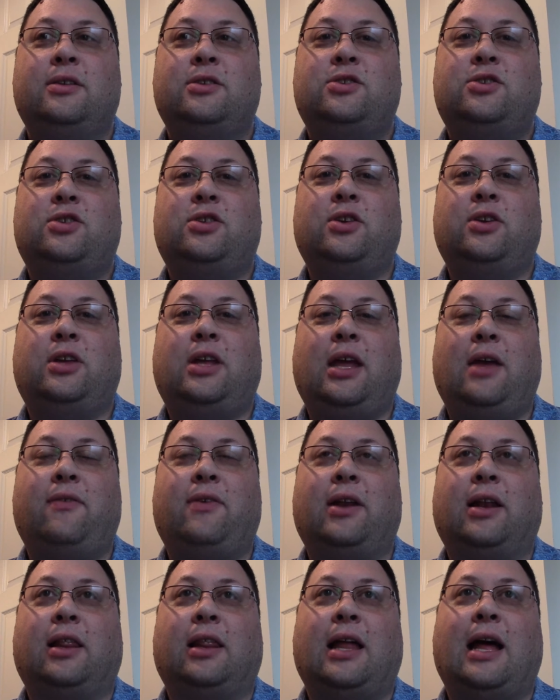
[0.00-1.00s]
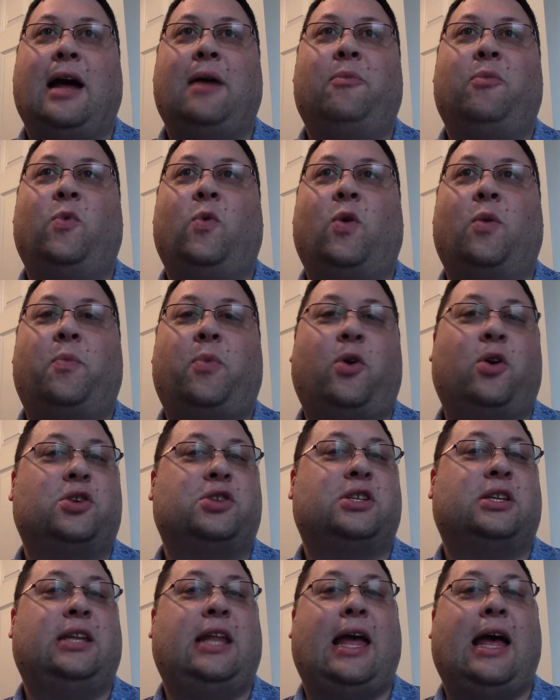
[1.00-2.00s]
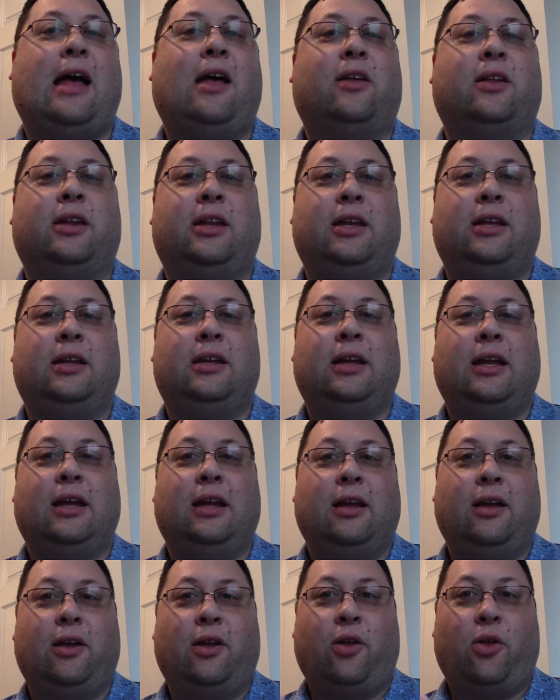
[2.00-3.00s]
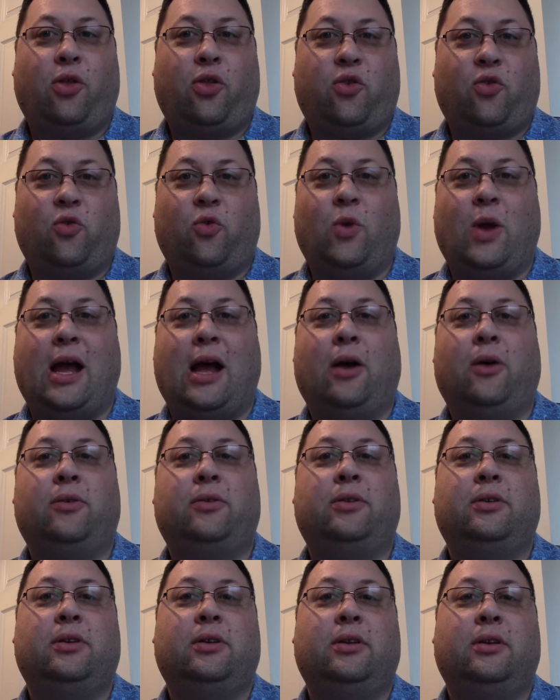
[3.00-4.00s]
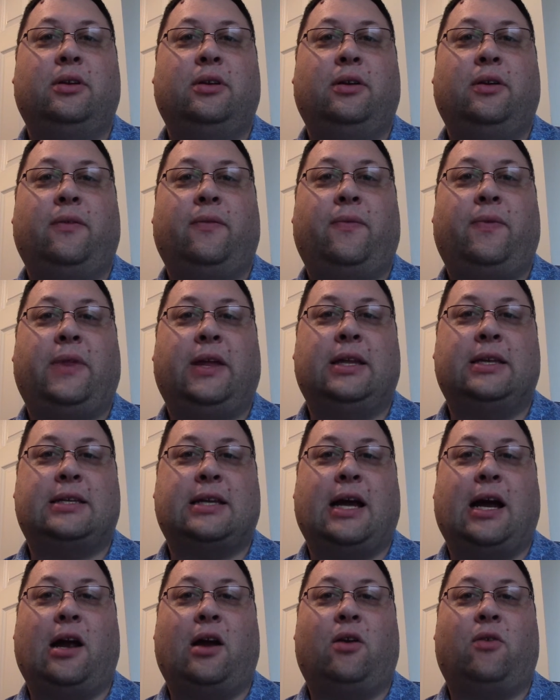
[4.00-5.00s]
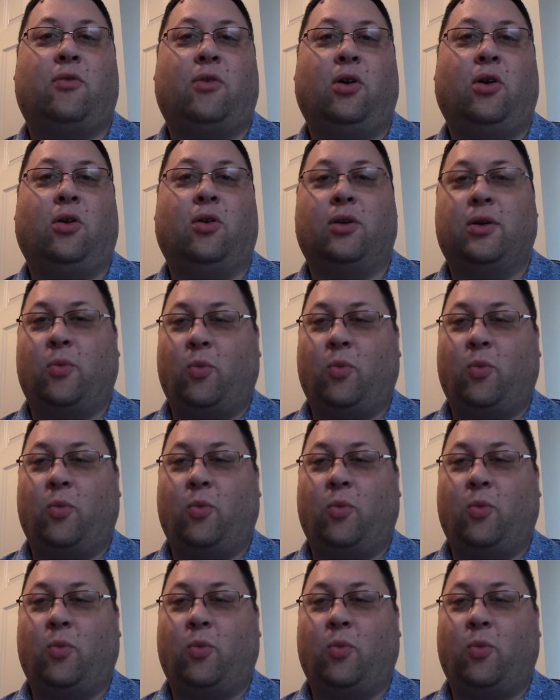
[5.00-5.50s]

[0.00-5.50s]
to give it a lot more personality throughout the entire role.